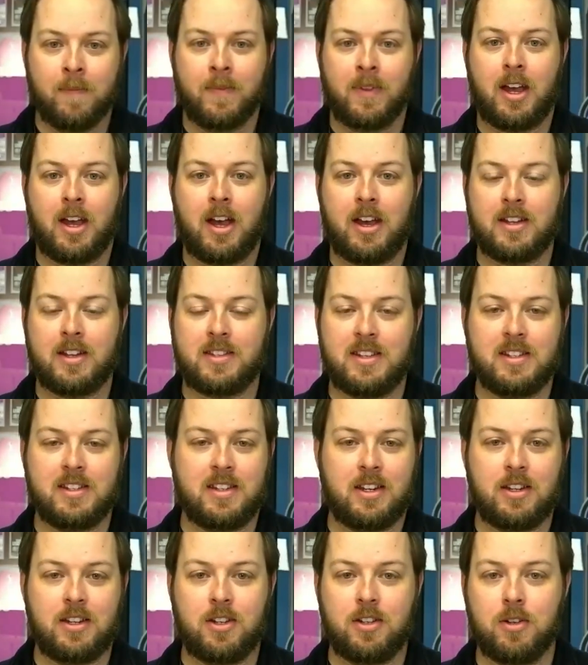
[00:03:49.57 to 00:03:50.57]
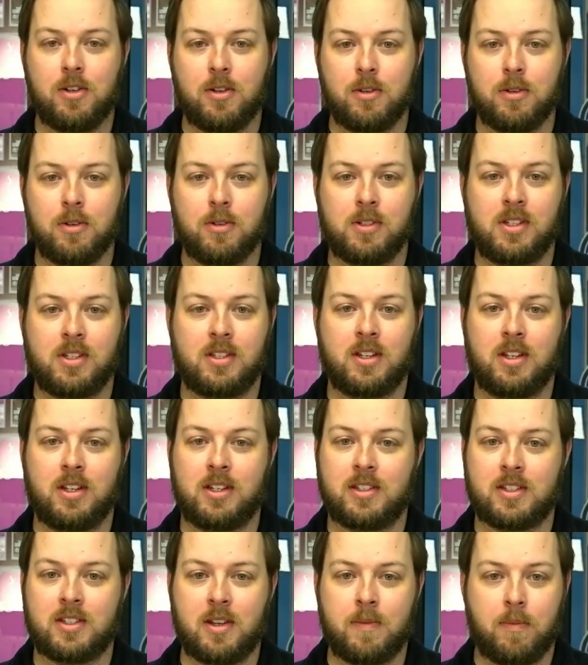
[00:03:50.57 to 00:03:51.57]
It's easy to use, it's
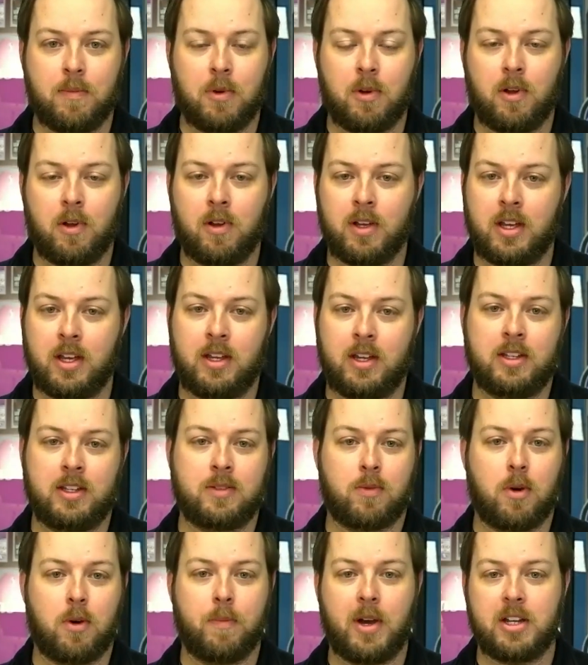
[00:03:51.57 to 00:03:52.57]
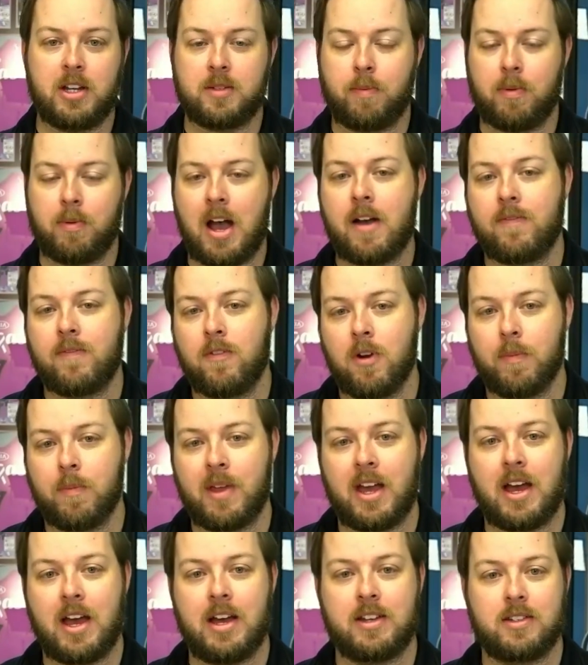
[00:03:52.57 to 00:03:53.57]
simple, it's a robust platform that
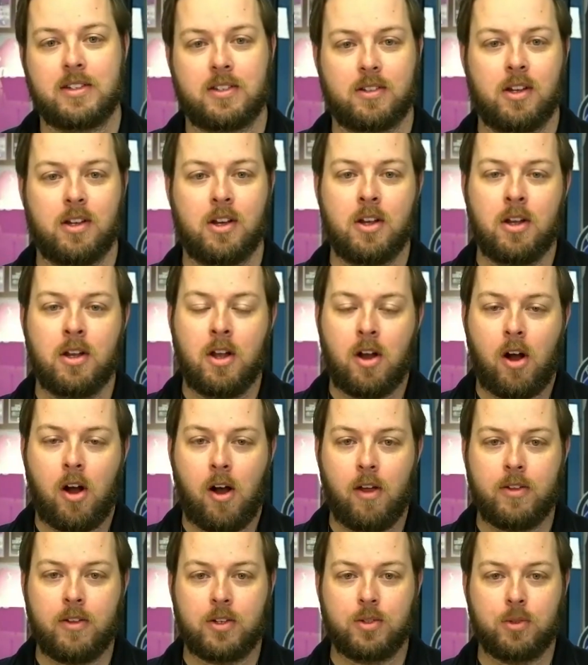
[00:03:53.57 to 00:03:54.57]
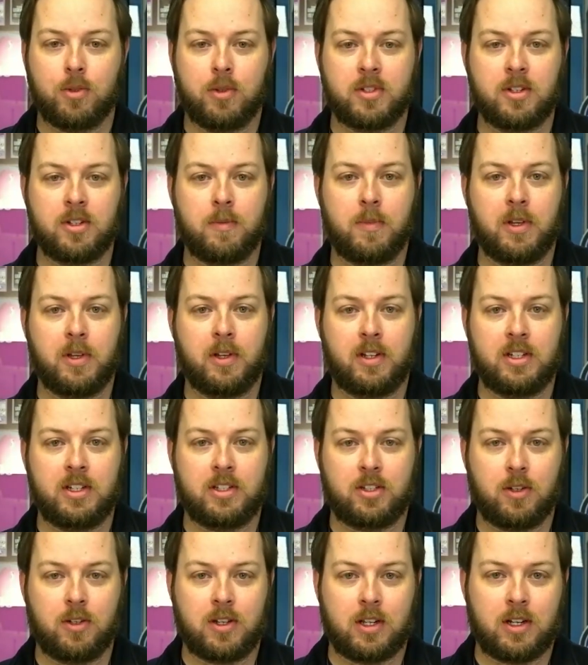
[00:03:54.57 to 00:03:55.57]
has all the tools and abilities
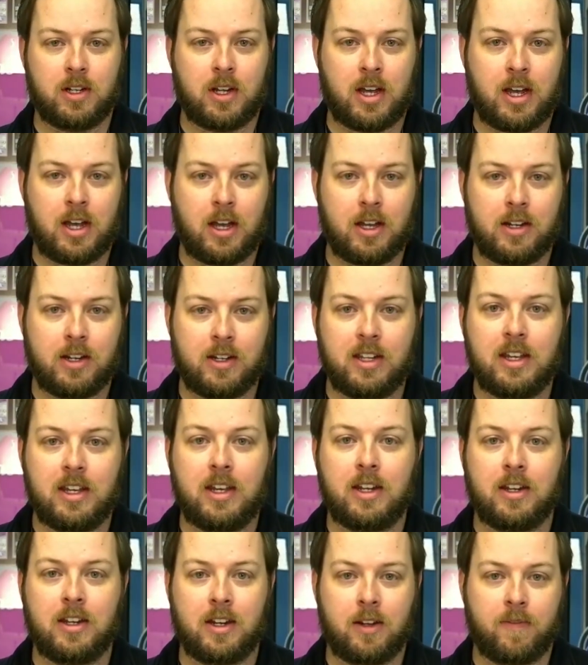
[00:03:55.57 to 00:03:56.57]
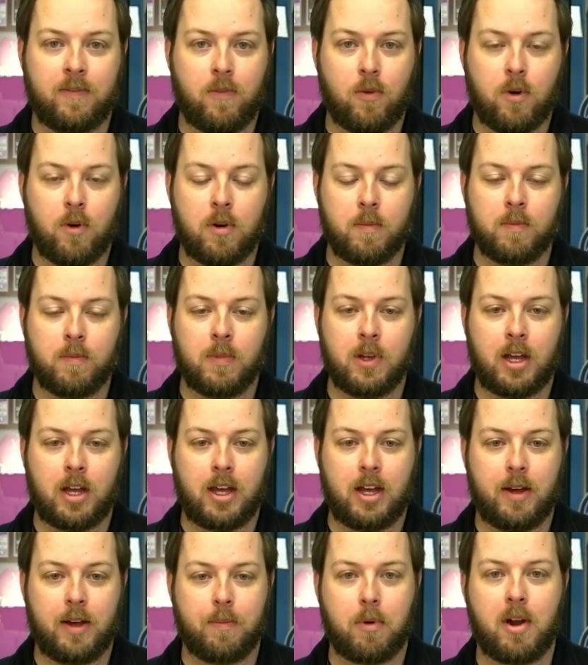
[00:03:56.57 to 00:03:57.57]
you can need in a form
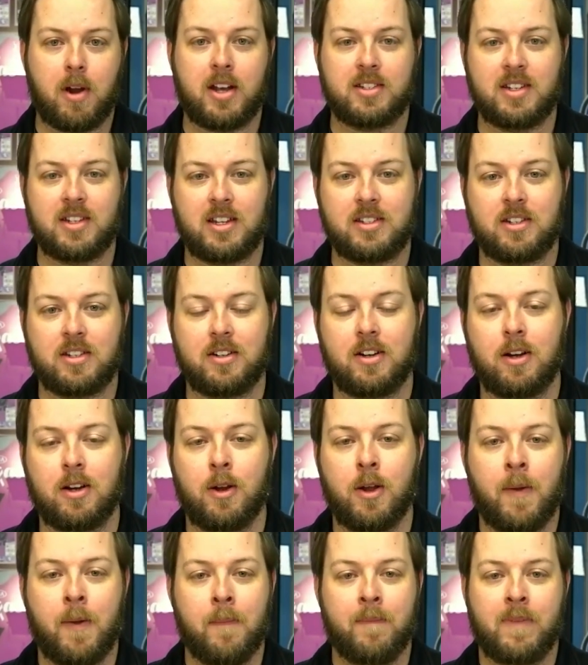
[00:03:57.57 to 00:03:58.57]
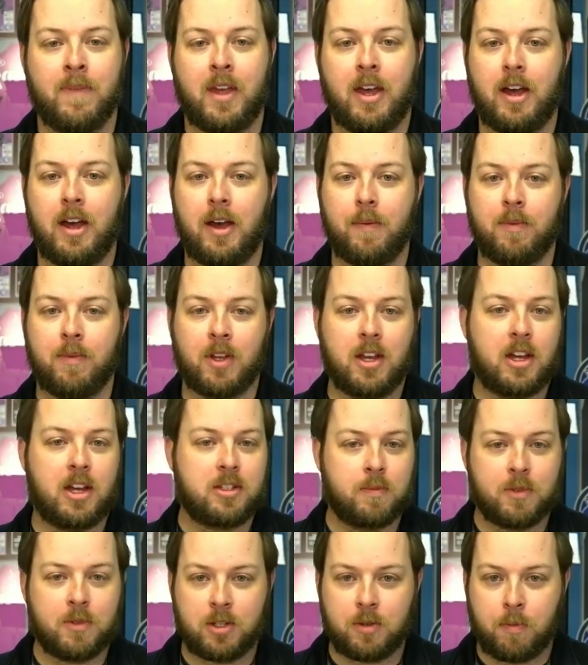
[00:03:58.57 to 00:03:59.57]
processor. The
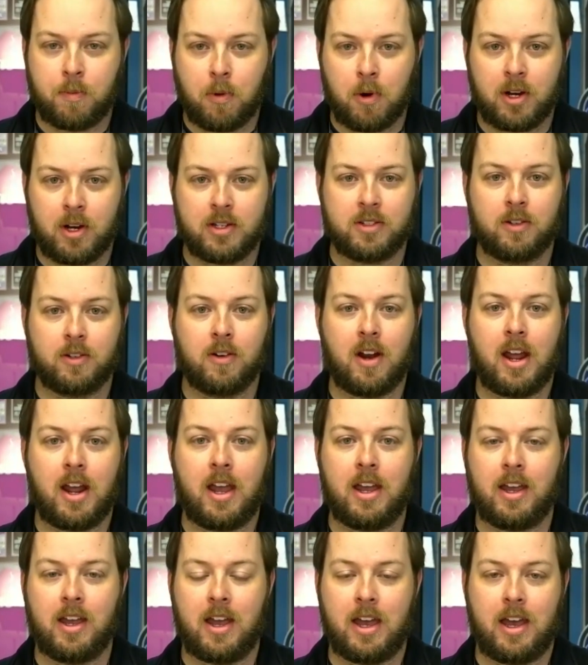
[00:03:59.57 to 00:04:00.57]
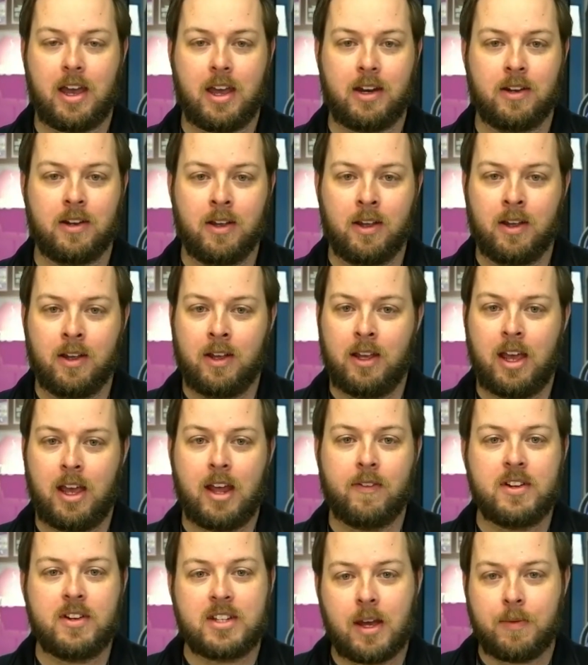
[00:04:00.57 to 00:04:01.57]
customer support is great, and
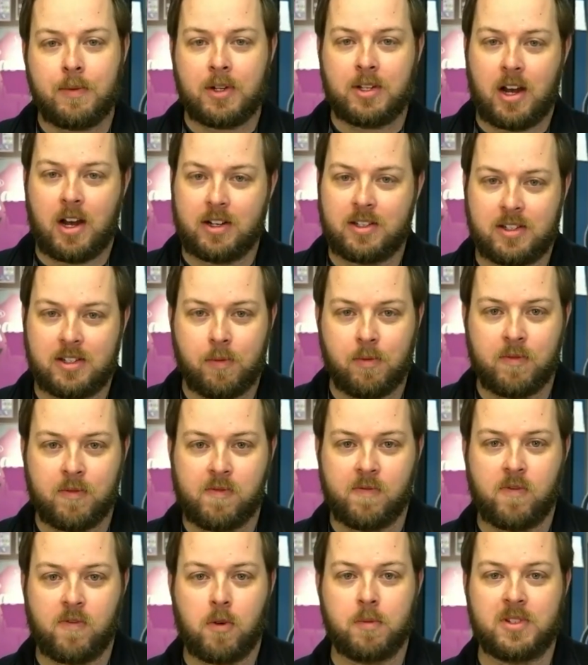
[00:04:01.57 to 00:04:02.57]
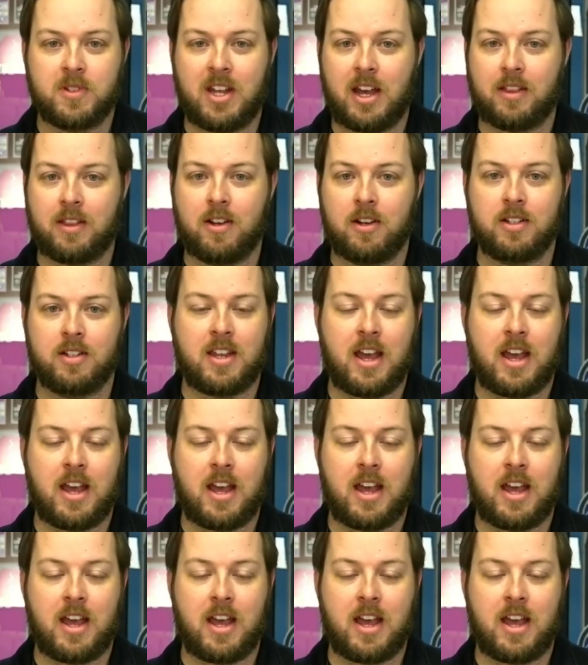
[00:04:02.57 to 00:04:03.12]
every time you talk to someone from FORMSTACK, they're just